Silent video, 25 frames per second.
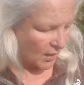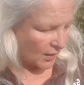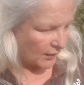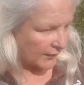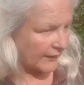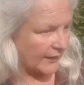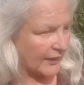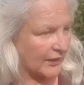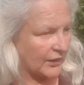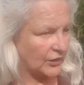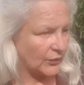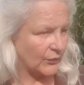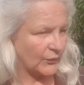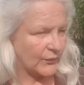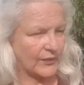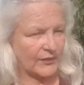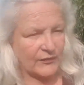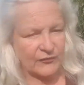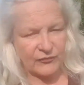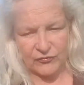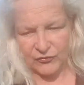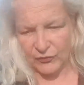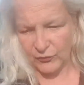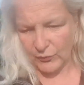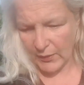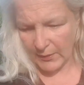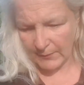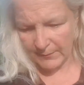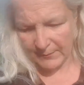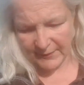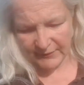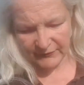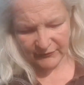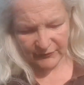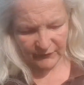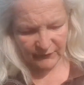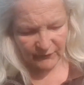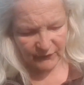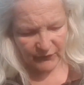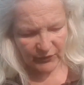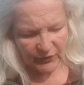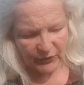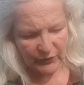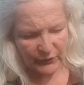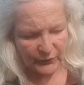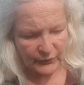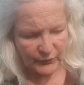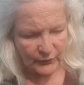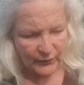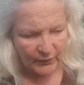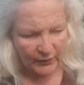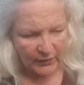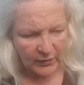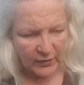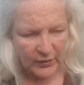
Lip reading: I'll get you into a better view.